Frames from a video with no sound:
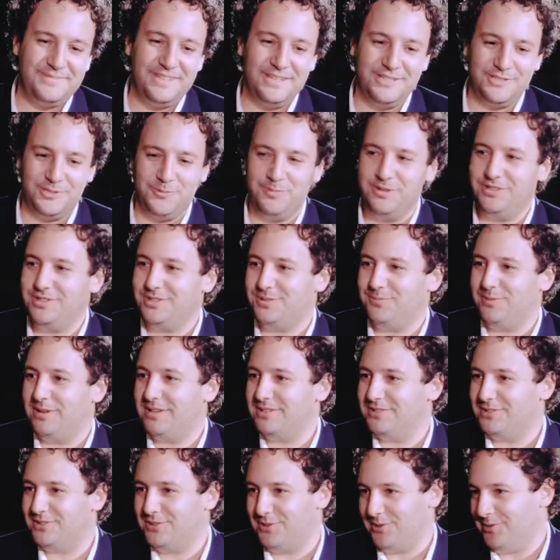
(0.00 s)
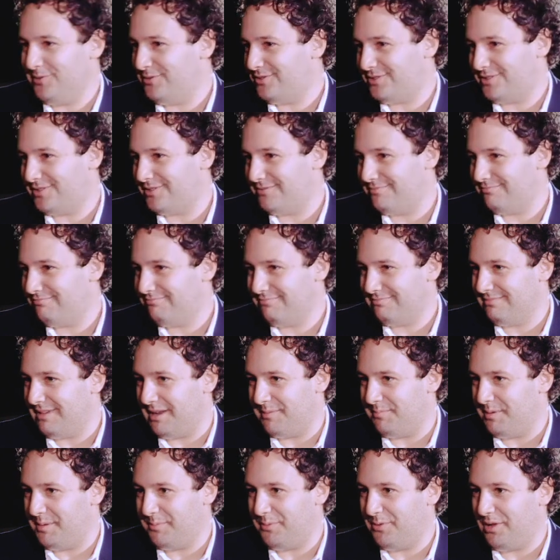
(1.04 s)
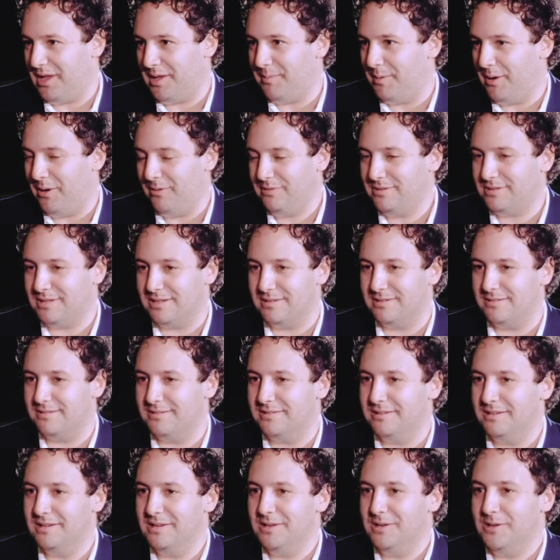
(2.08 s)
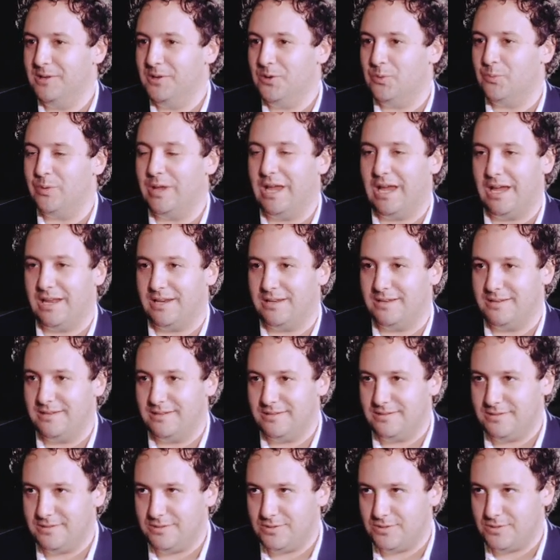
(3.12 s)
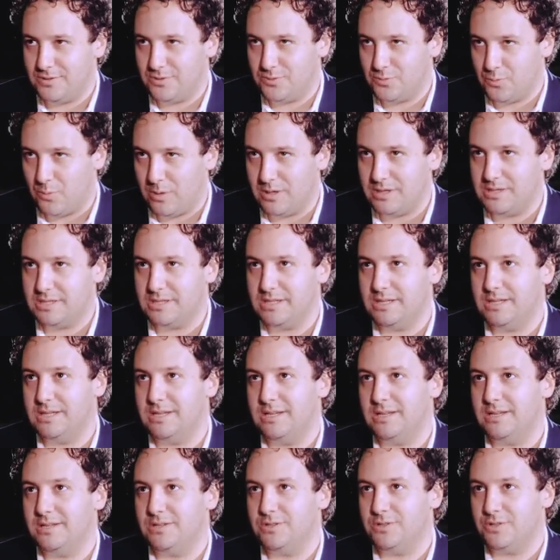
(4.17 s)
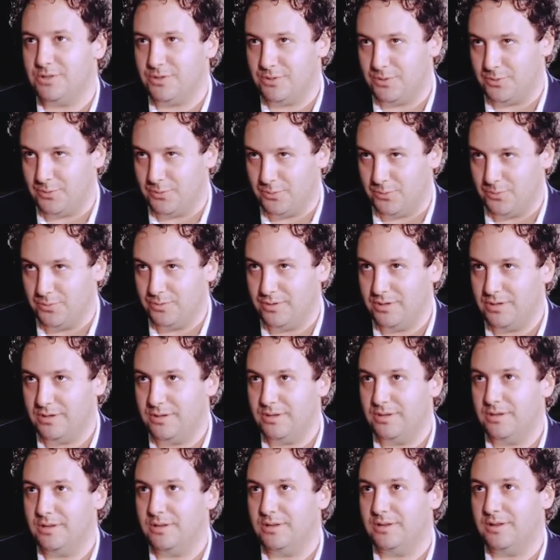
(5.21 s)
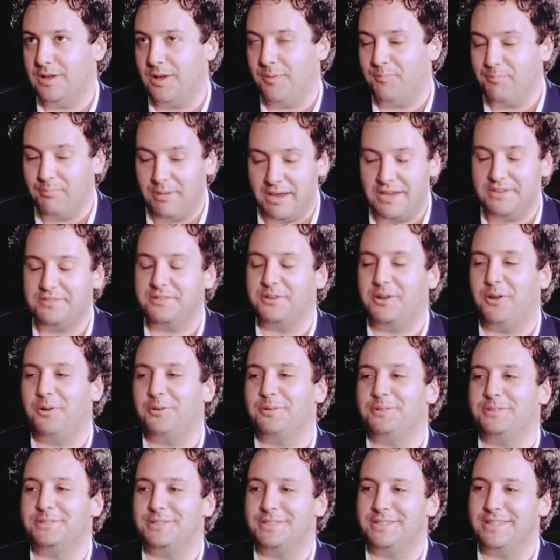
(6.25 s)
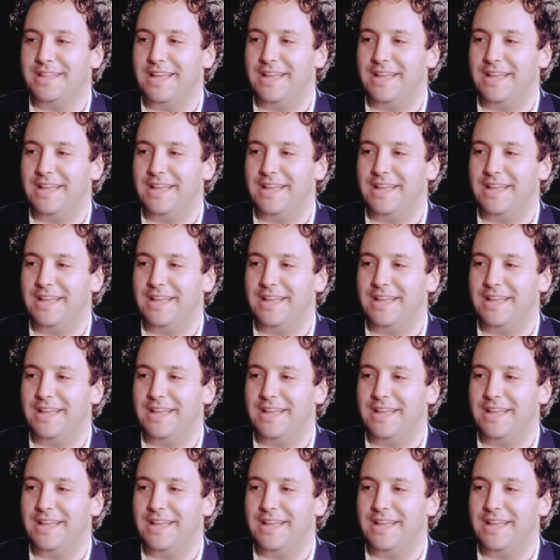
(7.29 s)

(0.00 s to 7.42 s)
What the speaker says: So we just went and searched, and people came out, and we had 22 amazing artists in